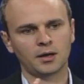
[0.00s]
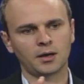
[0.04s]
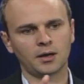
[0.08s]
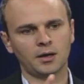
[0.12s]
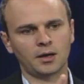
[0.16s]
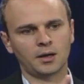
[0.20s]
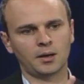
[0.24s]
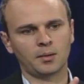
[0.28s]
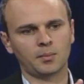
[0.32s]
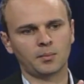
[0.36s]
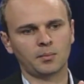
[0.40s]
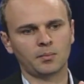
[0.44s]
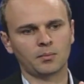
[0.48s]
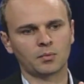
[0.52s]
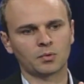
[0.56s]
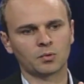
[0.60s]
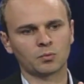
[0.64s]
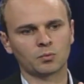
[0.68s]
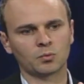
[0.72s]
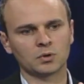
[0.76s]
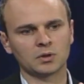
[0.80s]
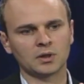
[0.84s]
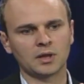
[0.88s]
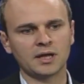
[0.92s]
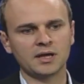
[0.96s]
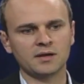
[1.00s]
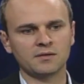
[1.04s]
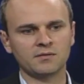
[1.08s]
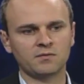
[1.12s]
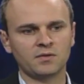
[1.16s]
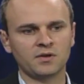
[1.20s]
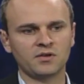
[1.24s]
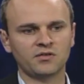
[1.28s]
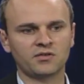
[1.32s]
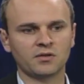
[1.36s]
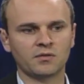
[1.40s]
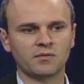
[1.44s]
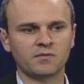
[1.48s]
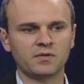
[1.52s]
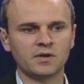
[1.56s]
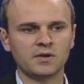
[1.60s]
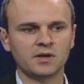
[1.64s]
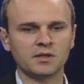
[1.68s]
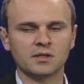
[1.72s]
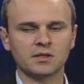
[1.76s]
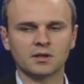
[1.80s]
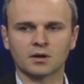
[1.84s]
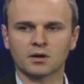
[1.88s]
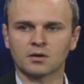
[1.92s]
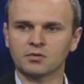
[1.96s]
um, relate
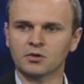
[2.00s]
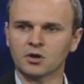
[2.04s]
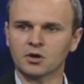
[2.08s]
vis-a-vis the,